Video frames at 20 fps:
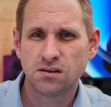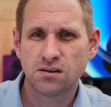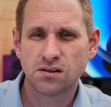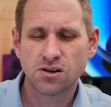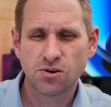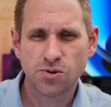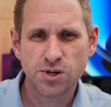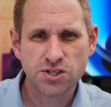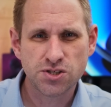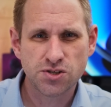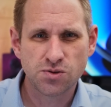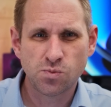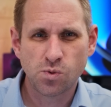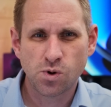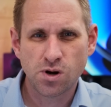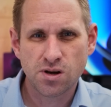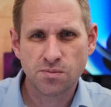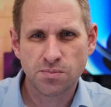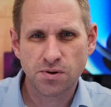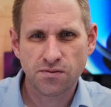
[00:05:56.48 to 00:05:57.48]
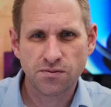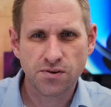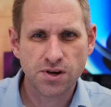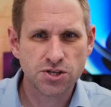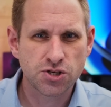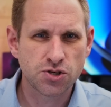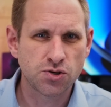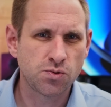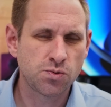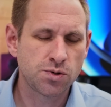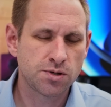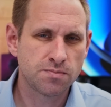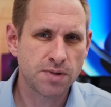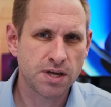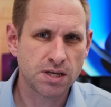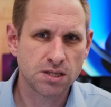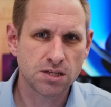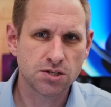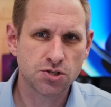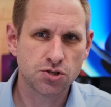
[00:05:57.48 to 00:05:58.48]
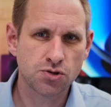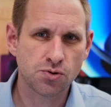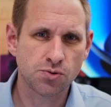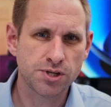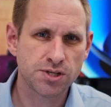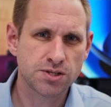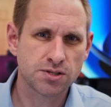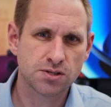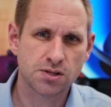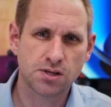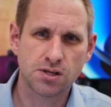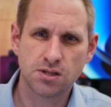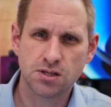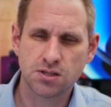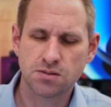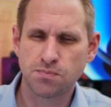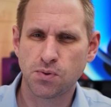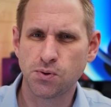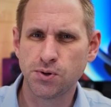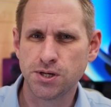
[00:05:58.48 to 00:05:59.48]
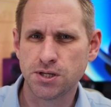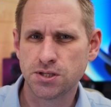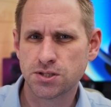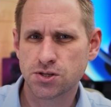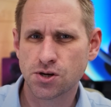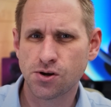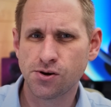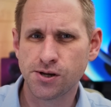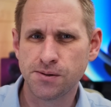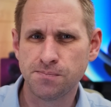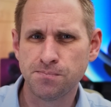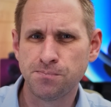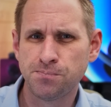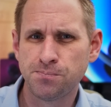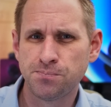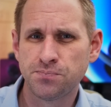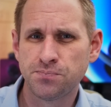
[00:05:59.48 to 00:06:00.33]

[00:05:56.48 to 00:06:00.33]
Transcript: I question why a professional would make this choice at this point in time.